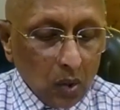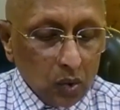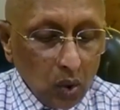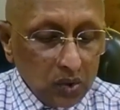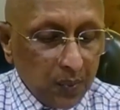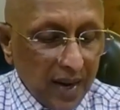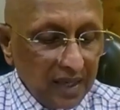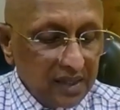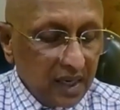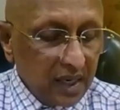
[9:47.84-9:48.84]
Those
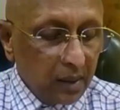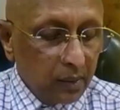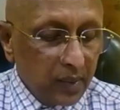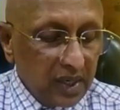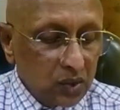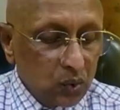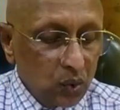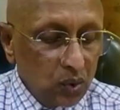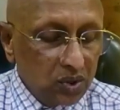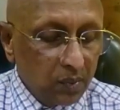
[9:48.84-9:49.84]
plants and animals
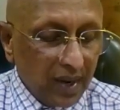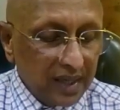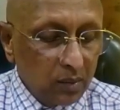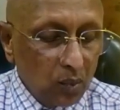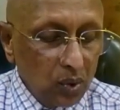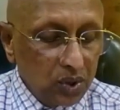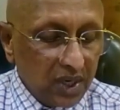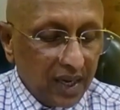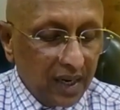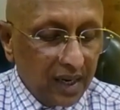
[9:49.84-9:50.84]
used by the most
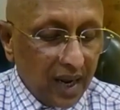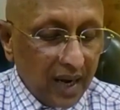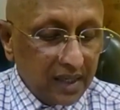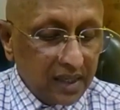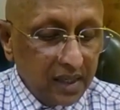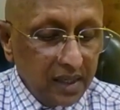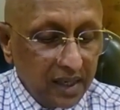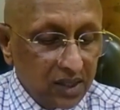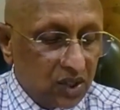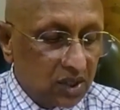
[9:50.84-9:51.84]
enlightened
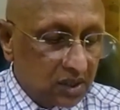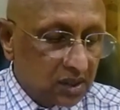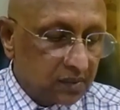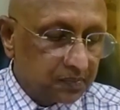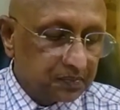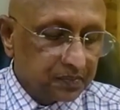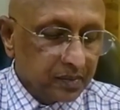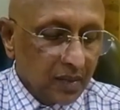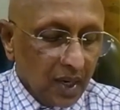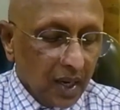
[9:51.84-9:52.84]
nations,
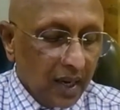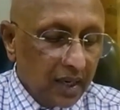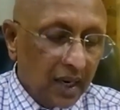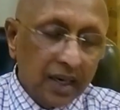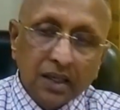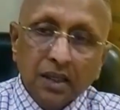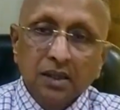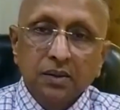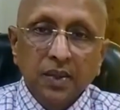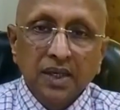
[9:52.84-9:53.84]

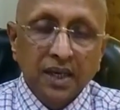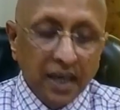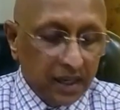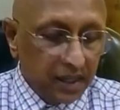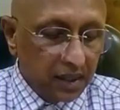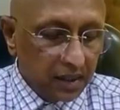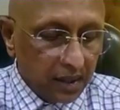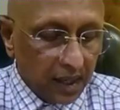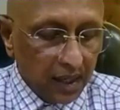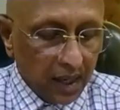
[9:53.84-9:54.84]
enlightened
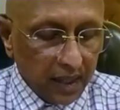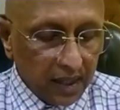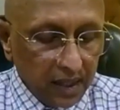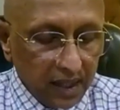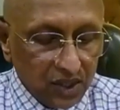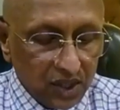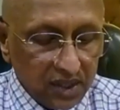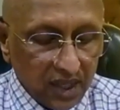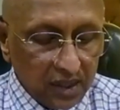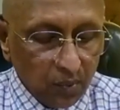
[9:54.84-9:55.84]

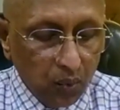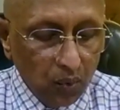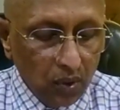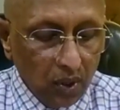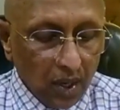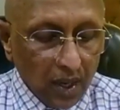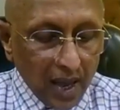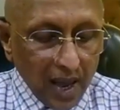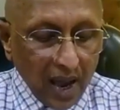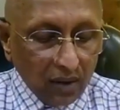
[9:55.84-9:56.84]
nations as a food,
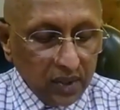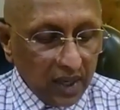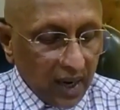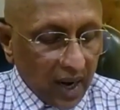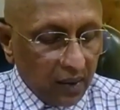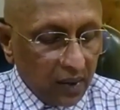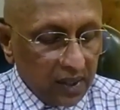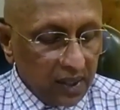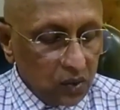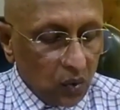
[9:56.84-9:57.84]
have their
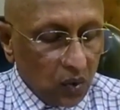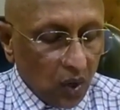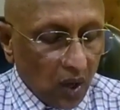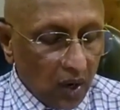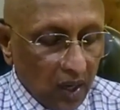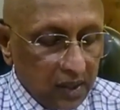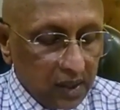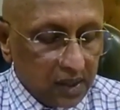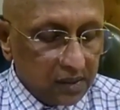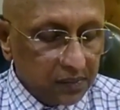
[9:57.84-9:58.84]
advantage over all
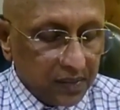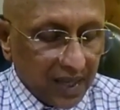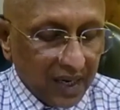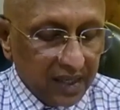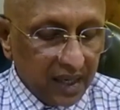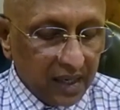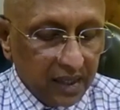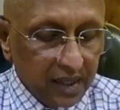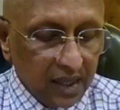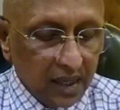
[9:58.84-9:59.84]
others, that they
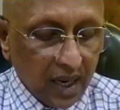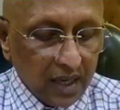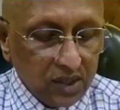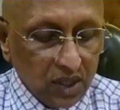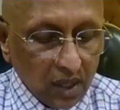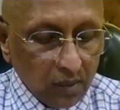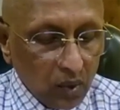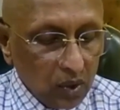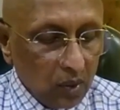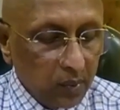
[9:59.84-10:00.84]
contain larger
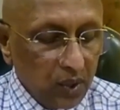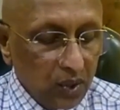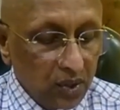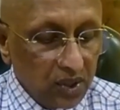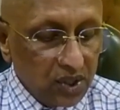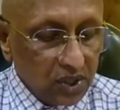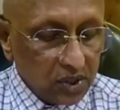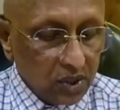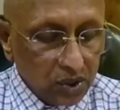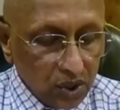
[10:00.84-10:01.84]
amount of nutritious
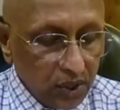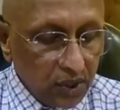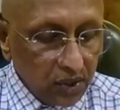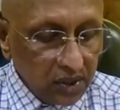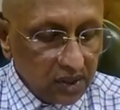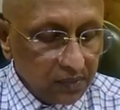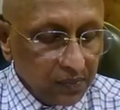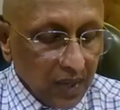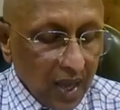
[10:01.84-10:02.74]
constituents